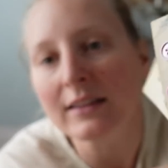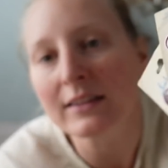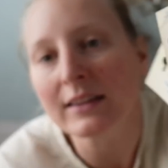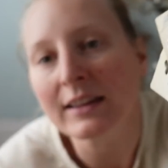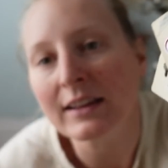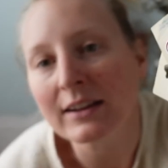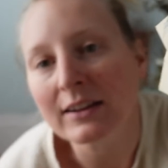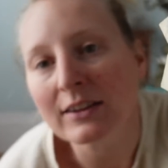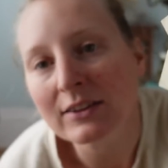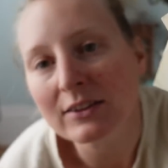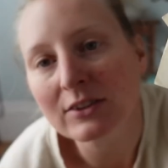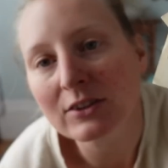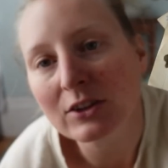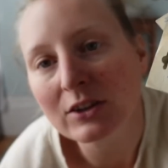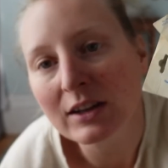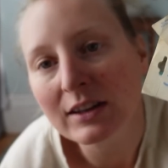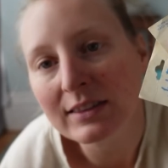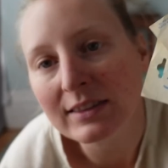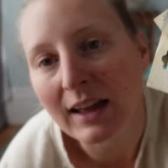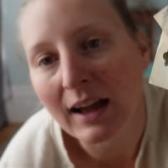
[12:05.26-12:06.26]
like
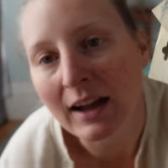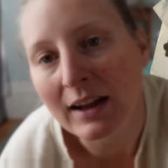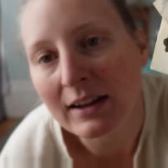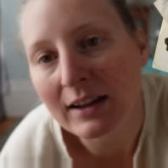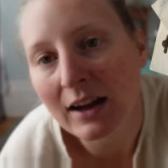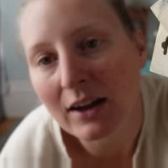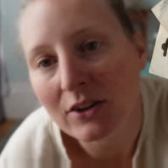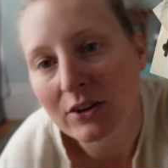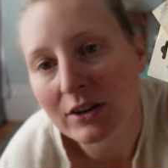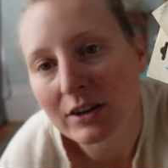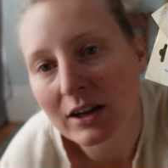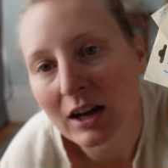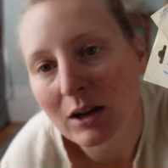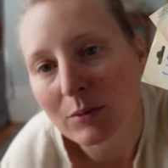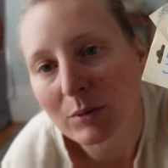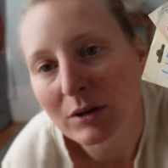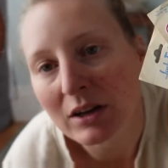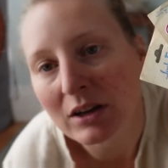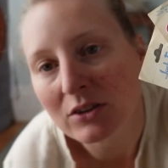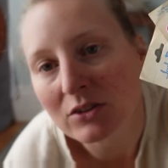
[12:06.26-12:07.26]
look at that color
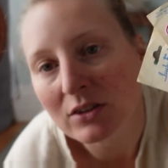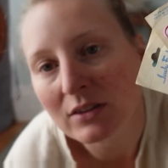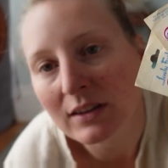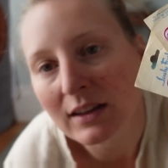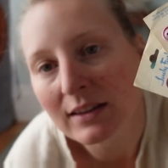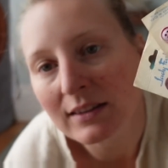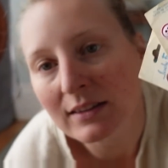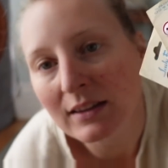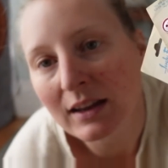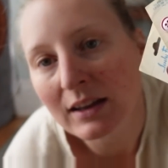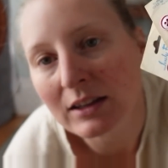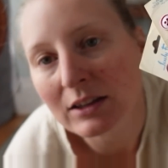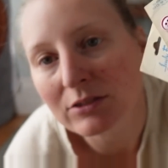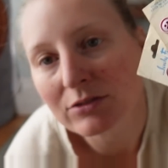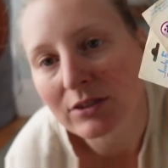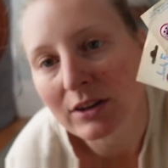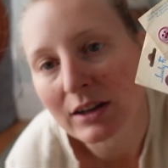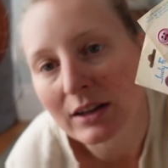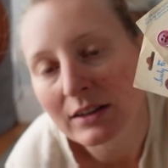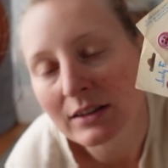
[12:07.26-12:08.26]
combination. That's kind of
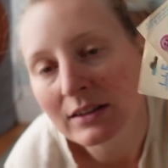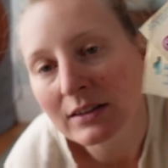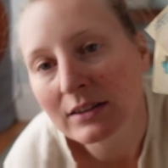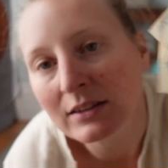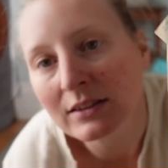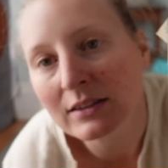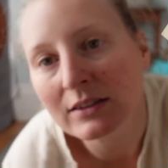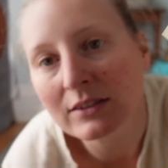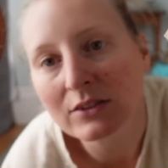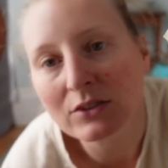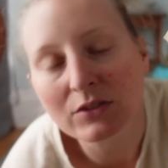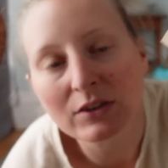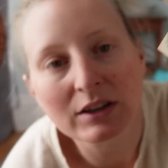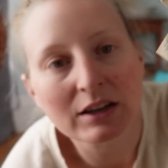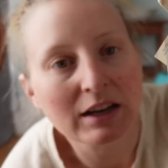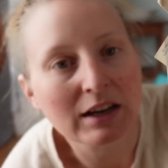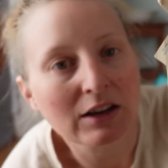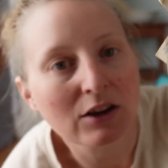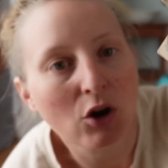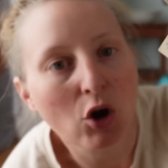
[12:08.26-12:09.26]
fun. It's
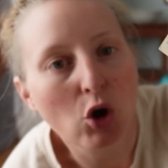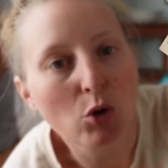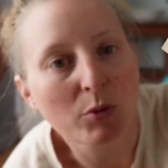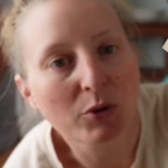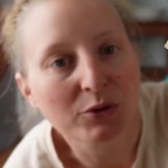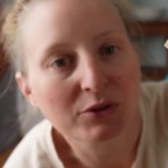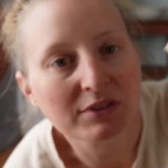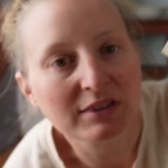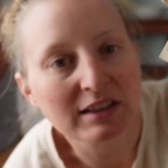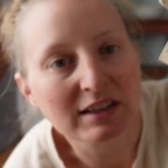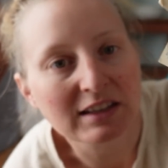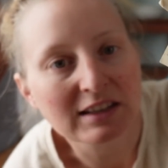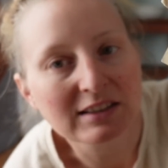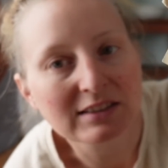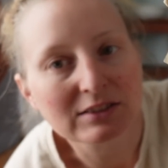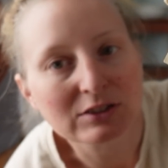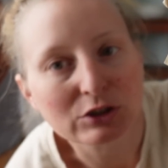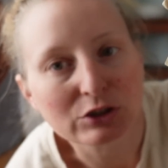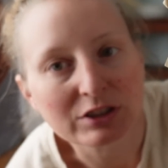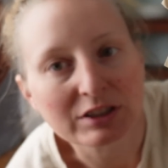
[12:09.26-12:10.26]
very almost
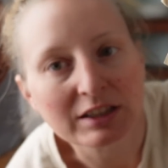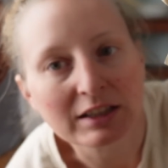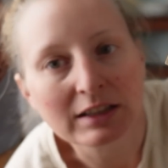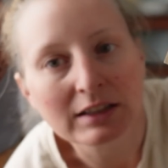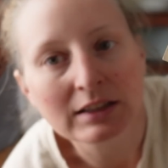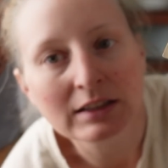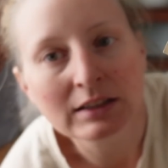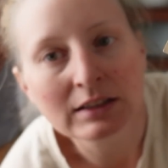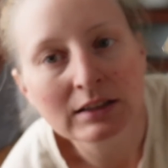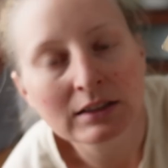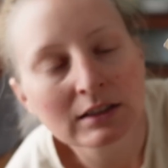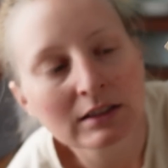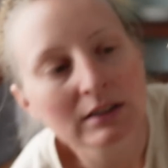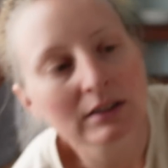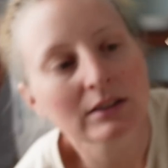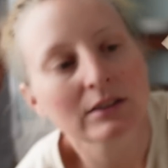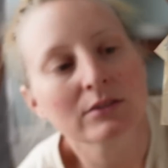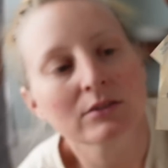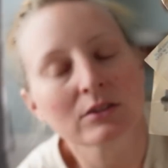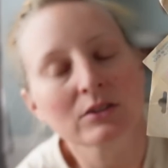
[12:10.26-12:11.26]
Eastery,
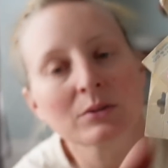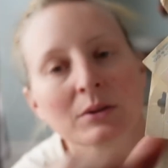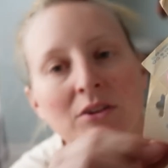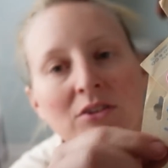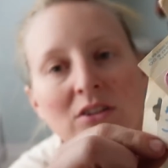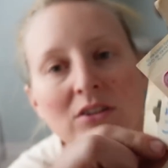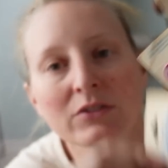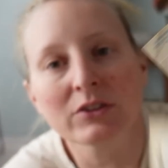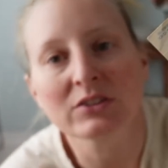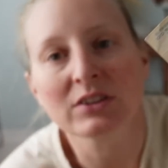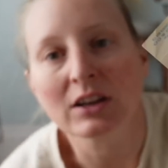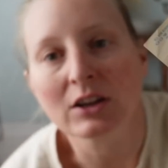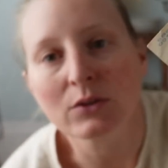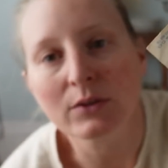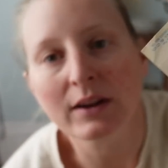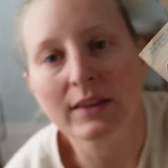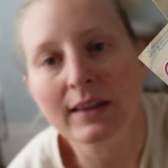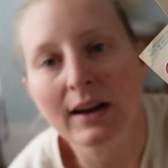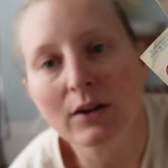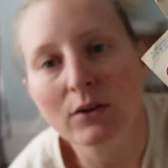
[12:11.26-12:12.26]
especially if you take
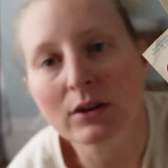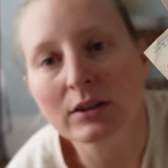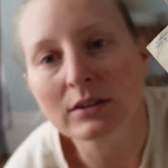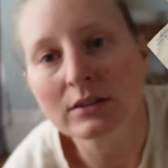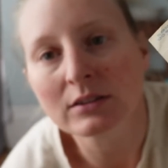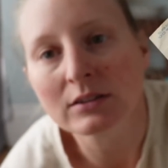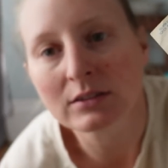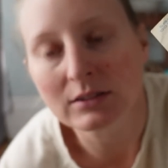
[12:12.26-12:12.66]
away that one.